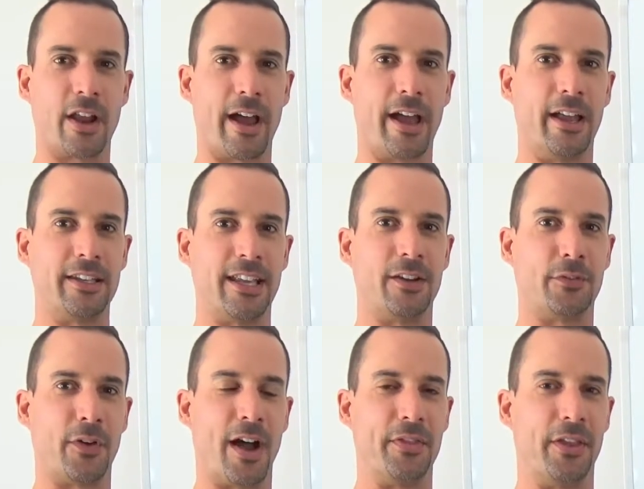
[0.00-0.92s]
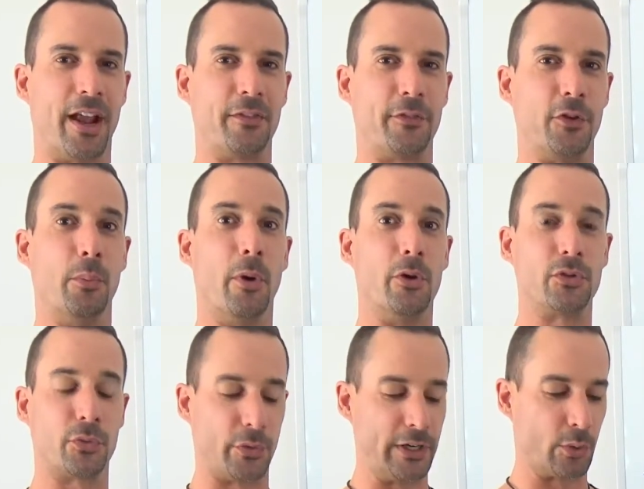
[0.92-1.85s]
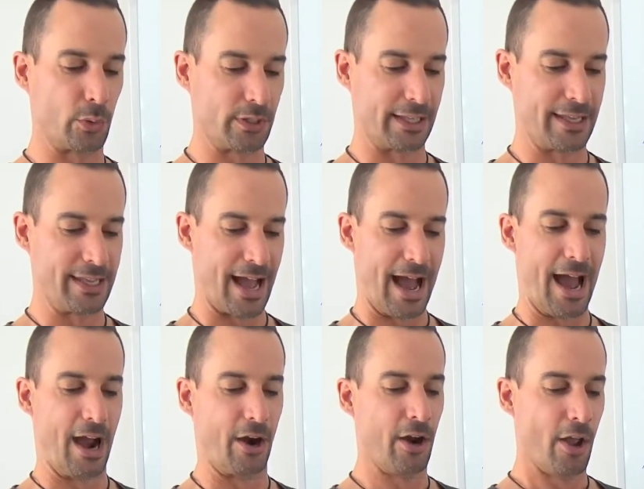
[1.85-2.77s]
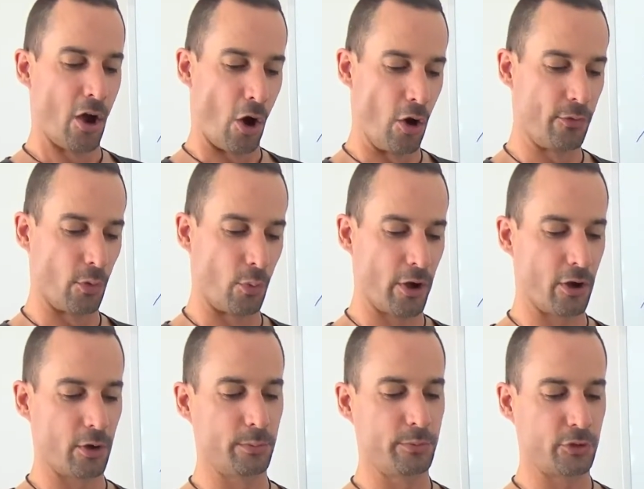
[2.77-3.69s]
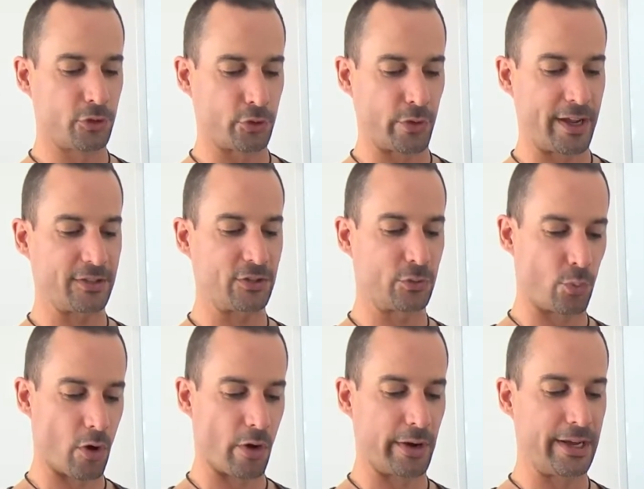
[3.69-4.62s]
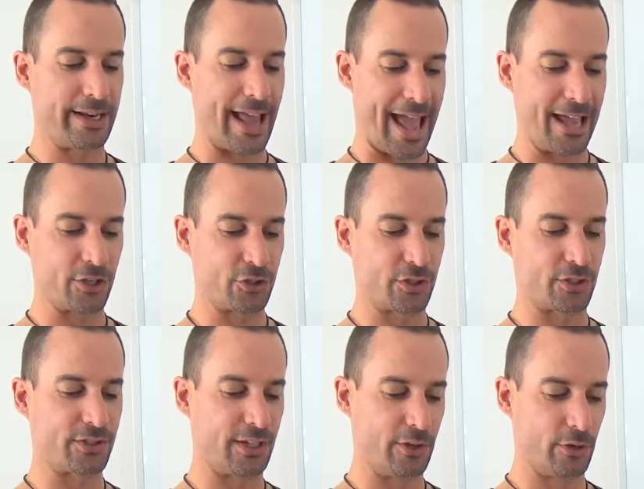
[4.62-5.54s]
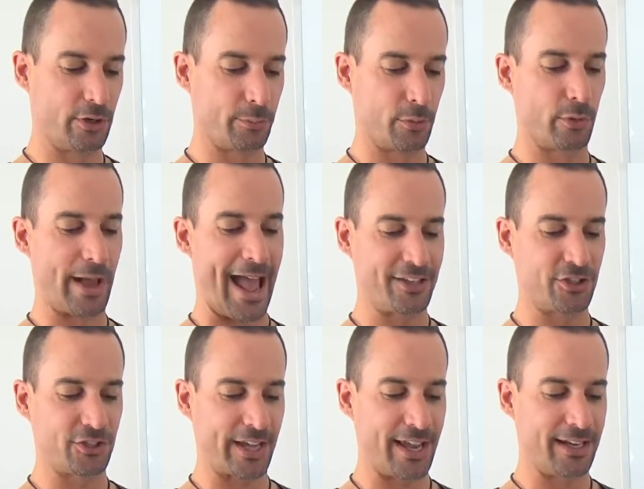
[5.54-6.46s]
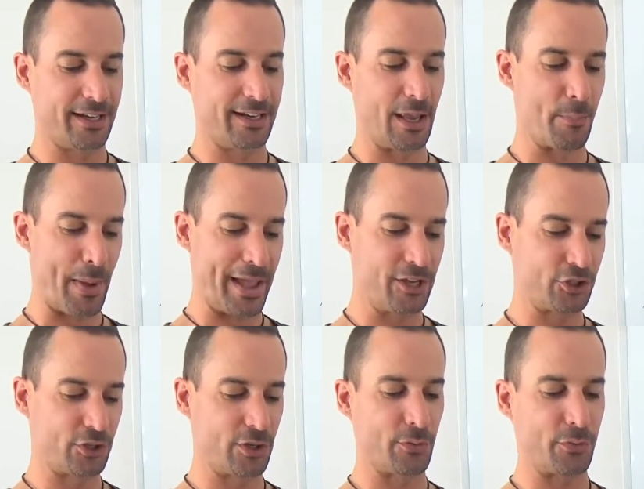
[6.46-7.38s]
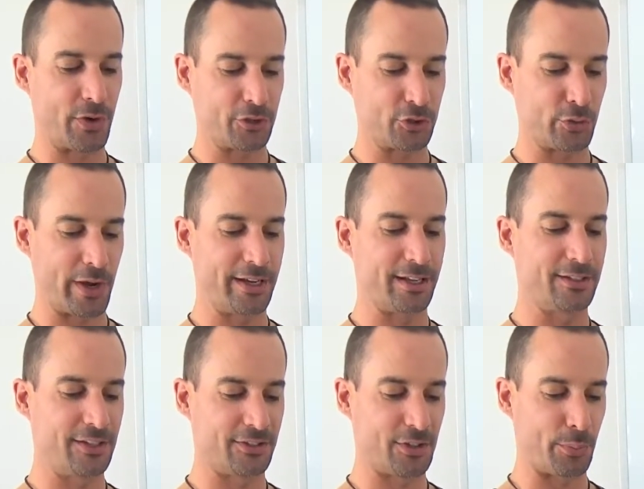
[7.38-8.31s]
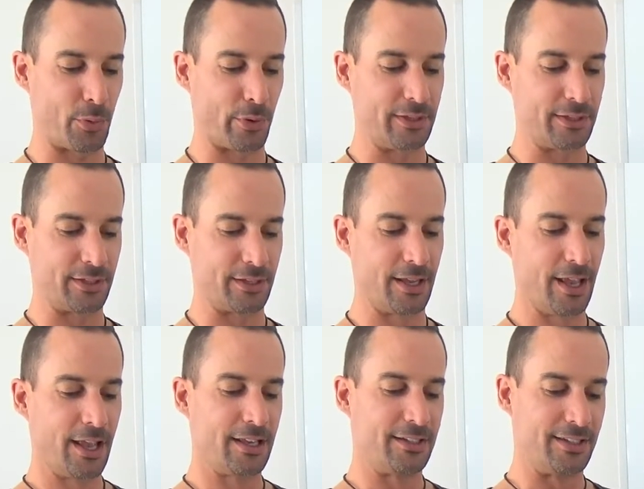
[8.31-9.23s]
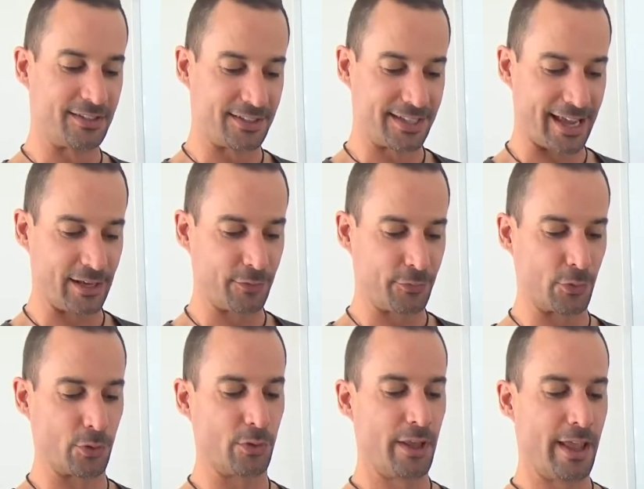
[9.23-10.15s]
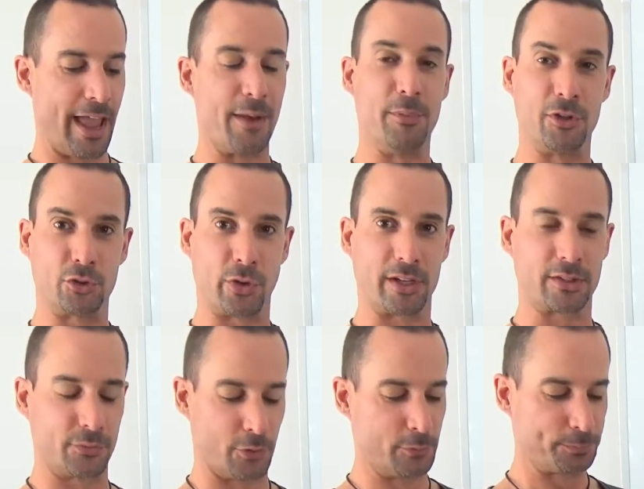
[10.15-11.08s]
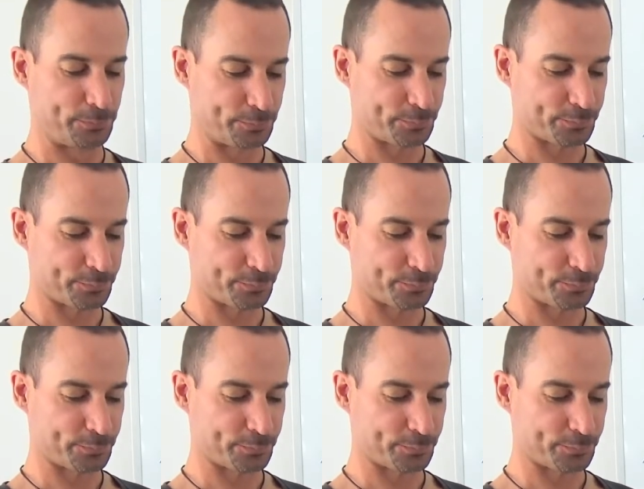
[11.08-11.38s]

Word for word: that I identified that I feel most frequently are overwhelmed, stressed, worried, anxious, irritable, agitated, impatient, frustrated, disappointed, disdainful, and mistrustful.